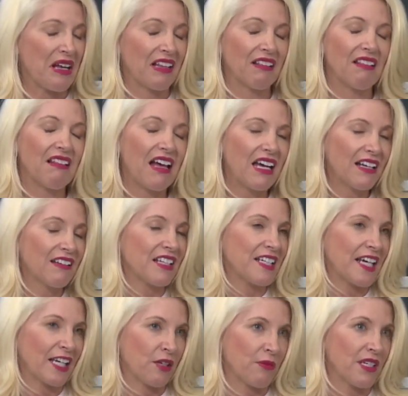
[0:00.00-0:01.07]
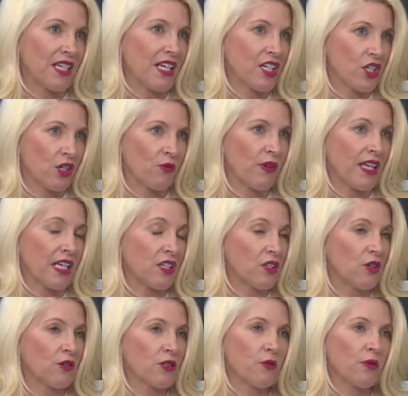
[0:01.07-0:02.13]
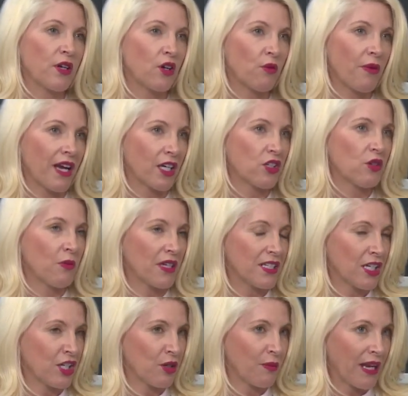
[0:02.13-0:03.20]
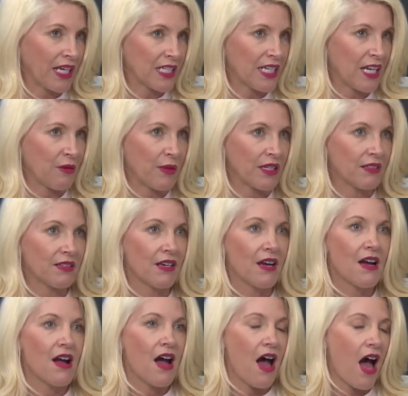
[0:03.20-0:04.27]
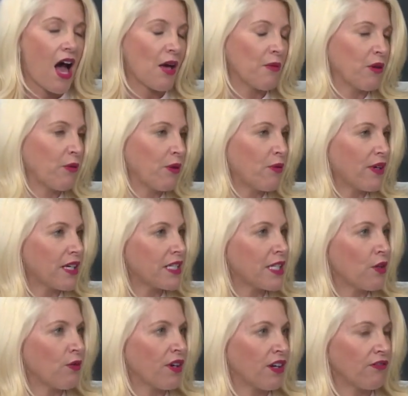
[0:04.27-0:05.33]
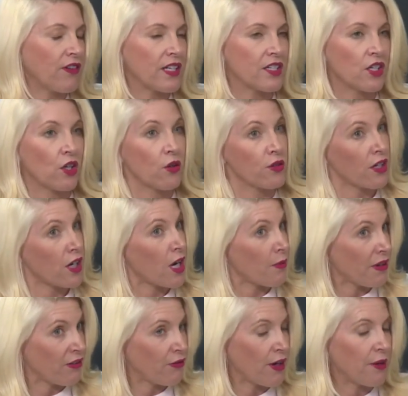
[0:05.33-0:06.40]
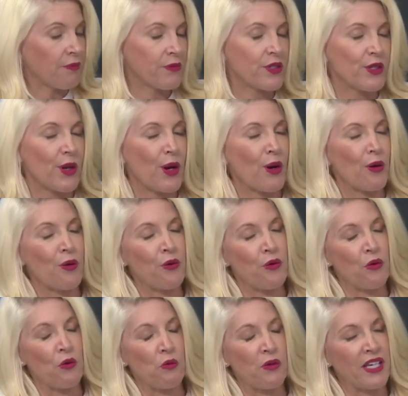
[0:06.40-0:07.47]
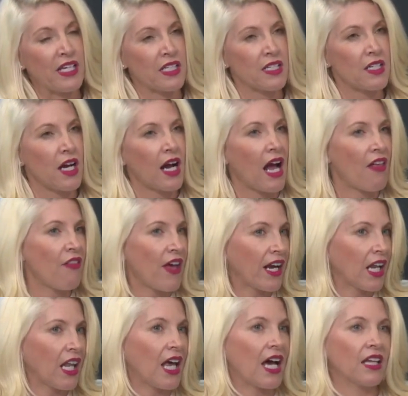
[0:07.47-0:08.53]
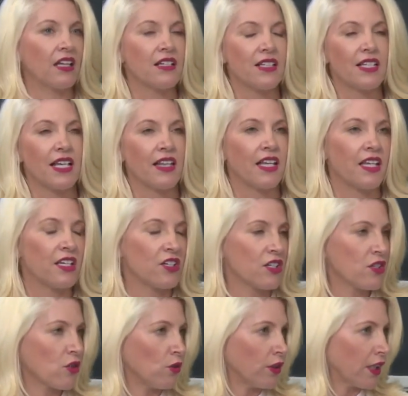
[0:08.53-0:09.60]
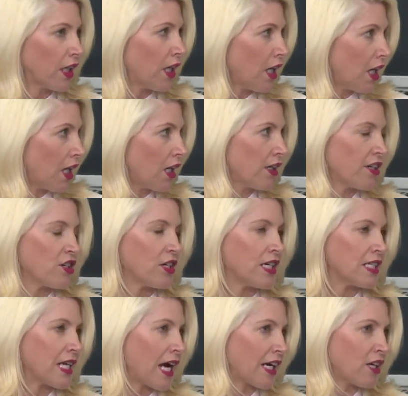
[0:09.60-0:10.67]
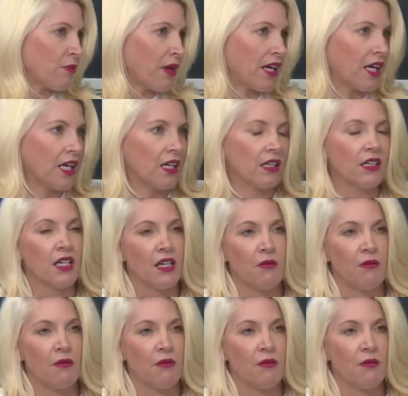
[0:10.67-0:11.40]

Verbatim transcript: A lot of the documentation we do is we go back two months in your bank statements. Um, and we want to see where your funds to close are coming from. So we get stuck on that a lot. Let's say that you just sold a car and you didn't document it.